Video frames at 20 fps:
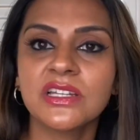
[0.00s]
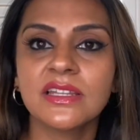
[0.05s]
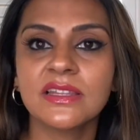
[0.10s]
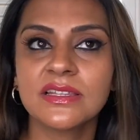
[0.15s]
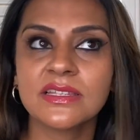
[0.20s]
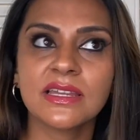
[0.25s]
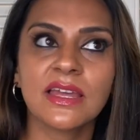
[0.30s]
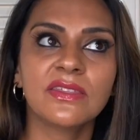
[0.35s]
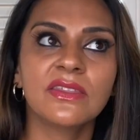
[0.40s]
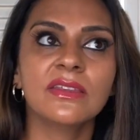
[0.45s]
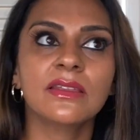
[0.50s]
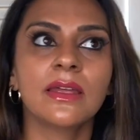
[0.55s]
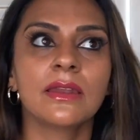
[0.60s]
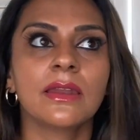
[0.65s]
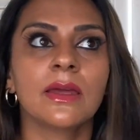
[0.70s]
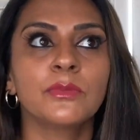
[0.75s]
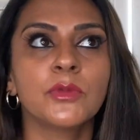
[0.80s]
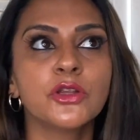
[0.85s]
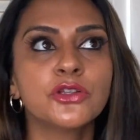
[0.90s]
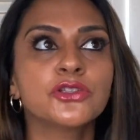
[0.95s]
There's nothing that I'm
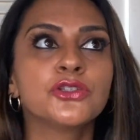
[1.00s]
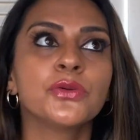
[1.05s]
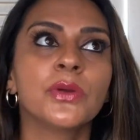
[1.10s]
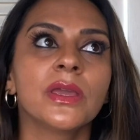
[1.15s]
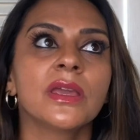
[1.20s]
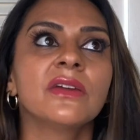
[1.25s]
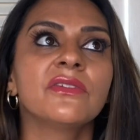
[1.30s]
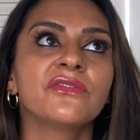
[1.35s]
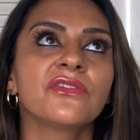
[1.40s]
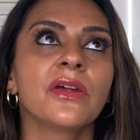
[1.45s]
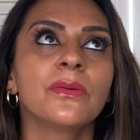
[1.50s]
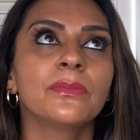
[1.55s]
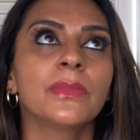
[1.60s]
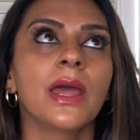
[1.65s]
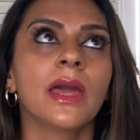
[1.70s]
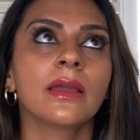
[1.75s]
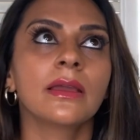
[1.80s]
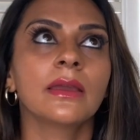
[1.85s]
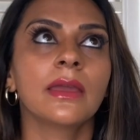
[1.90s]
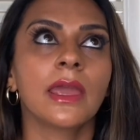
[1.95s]
not doing it from
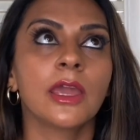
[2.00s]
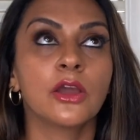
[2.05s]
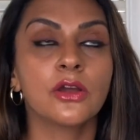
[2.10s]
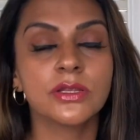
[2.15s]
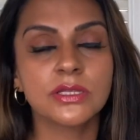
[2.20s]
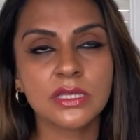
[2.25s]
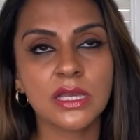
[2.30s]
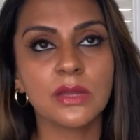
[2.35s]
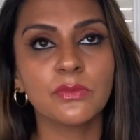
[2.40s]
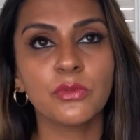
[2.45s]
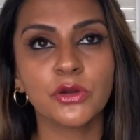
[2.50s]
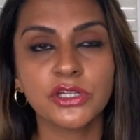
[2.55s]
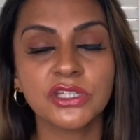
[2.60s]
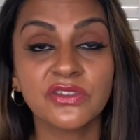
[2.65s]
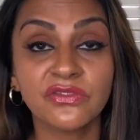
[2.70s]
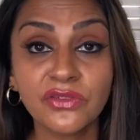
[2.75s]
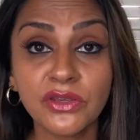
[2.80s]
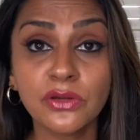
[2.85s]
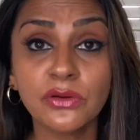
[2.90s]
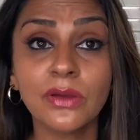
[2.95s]
like a concern point of
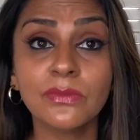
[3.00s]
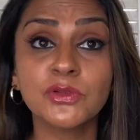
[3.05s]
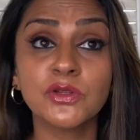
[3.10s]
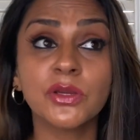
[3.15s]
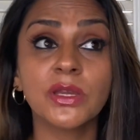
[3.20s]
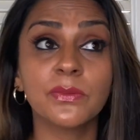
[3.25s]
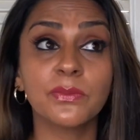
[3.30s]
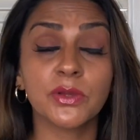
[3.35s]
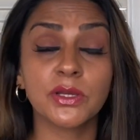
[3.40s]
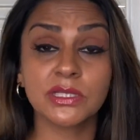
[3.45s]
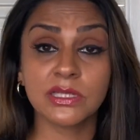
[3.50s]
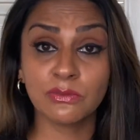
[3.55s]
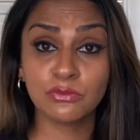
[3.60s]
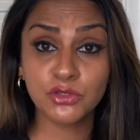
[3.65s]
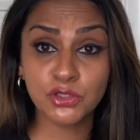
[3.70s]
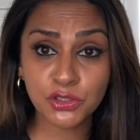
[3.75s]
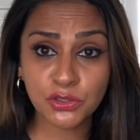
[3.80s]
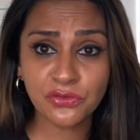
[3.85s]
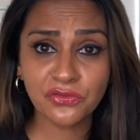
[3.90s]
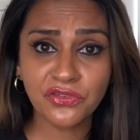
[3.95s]
view. I'm doing it because I'm
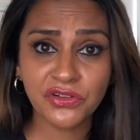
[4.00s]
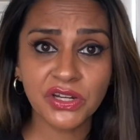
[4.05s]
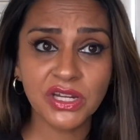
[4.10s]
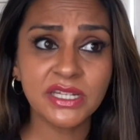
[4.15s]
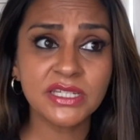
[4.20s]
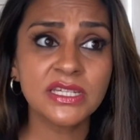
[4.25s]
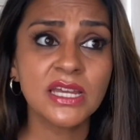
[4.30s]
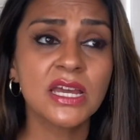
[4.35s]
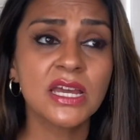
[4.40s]
due for it.